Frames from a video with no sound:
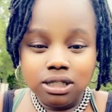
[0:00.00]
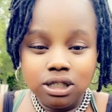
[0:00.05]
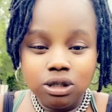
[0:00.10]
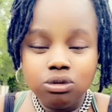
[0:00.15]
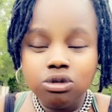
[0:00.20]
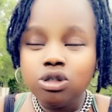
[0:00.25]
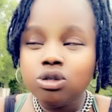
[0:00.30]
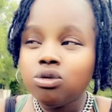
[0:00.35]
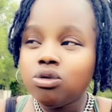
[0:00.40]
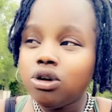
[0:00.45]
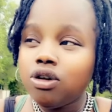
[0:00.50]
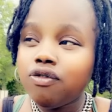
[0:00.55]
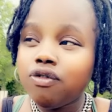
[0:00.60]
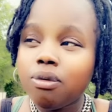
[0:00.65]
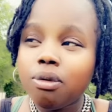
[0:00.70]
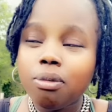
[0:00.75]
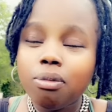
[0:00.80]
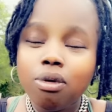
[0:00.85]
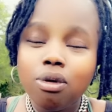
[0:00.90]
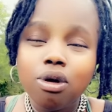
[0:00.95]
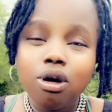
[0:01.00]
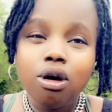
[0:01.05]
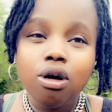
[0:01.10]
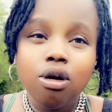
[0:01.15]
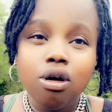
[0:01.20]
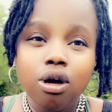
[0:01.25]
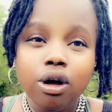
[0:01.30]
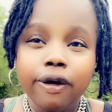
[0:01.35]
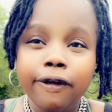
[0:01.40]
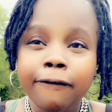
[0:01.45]
She was doing it from a broken
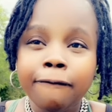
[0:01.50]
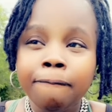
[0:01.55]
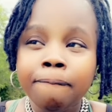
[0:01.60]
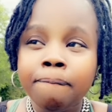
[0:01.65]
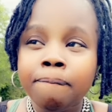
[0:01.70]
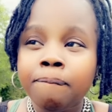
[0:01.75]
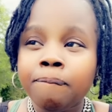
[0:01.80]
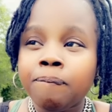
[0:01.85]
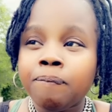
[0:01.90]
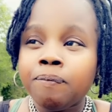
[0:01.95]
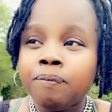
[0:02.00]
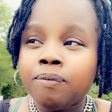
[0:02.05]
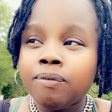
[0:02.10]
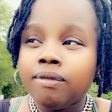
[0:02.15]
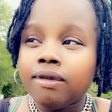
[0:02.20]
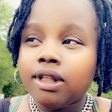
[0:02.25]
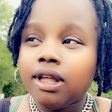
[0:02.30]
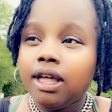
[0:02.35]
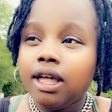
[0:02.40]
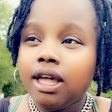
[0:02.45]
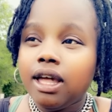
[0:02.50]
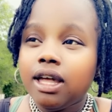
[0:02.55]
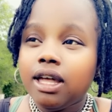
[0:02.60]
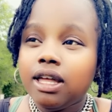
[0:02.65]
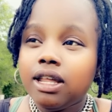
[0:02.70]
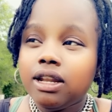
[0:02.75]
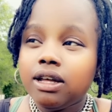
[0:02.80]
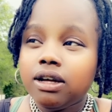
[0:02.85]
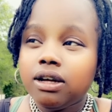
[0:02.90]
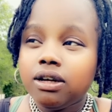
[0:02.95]
heart.
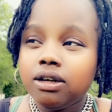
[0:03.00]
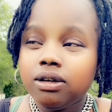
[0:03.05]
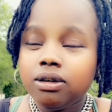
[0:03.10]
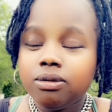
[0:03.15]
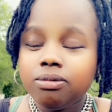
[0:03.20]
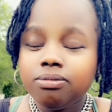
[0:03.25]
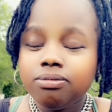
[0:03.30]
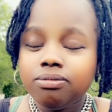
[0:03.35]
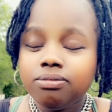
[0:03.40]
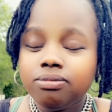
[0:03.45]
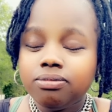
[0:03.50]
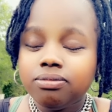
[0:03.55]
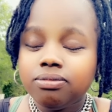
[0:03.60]
And um,